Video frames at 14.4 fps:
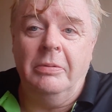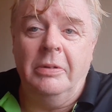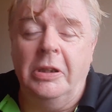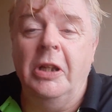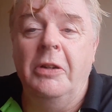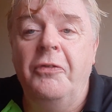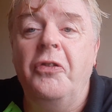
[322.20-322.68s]

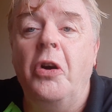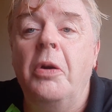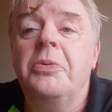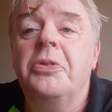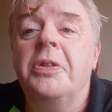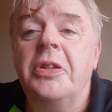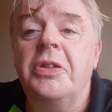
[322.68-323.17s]

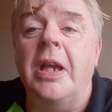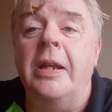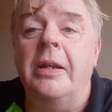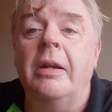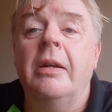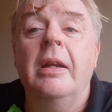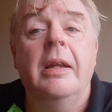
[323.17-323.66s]
conform to the
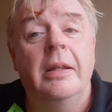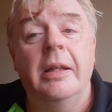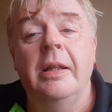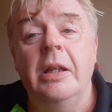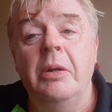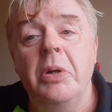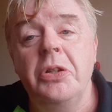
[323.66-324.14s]
gender
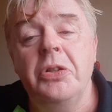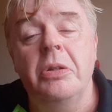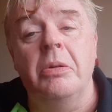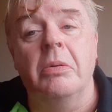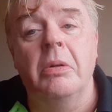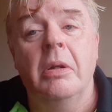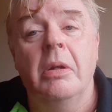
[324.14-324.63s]
that they wish to.